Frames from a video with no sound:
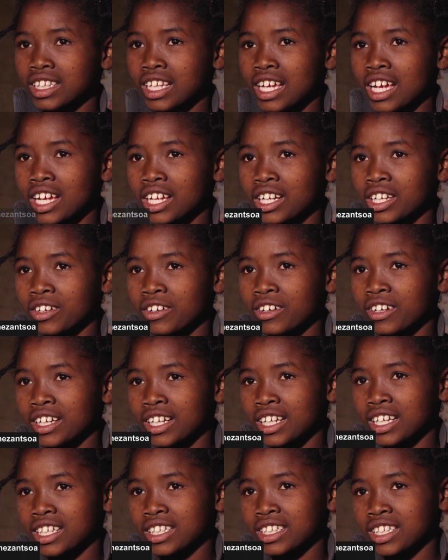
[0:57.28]
I don't want to dig in
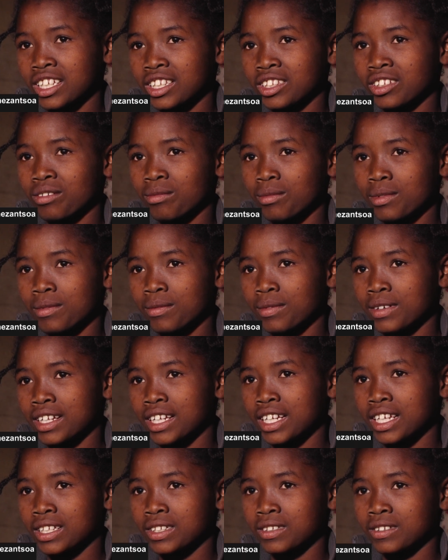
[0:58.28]
garbage like my
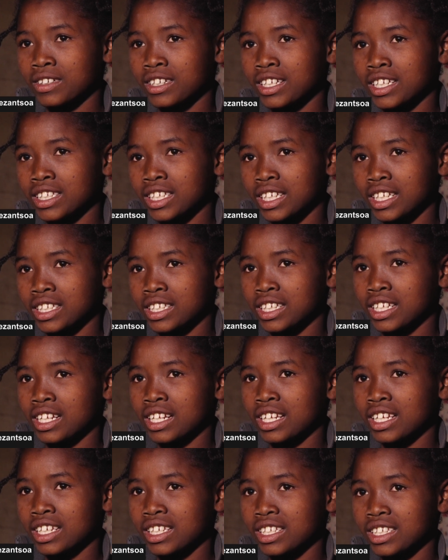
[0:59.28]
mother because it's not
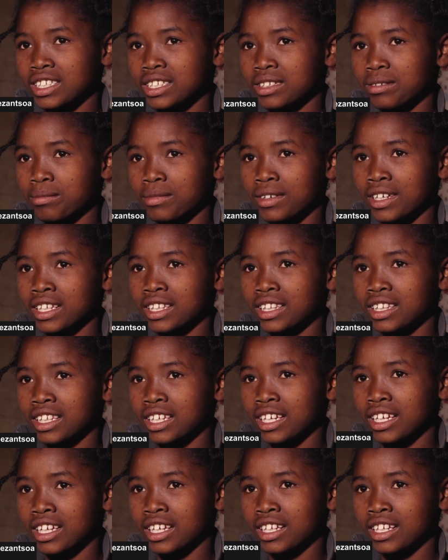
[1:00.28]
fair, but one day